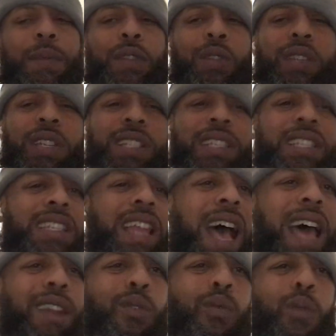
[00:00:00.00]
So this is not,
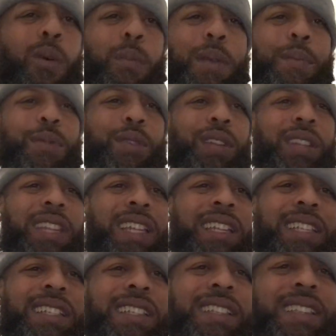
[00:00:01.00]
I don't want people to think
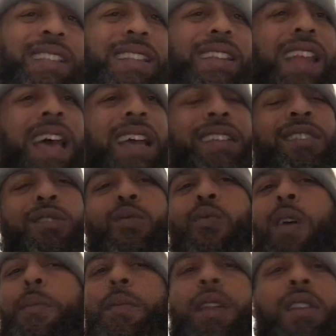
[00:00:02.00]
this is a knock to the
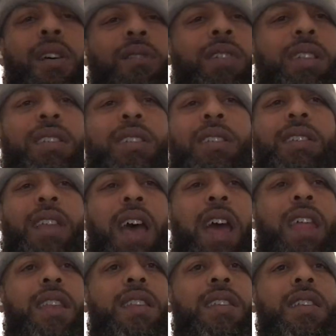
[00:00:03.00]
woman. No, this is not.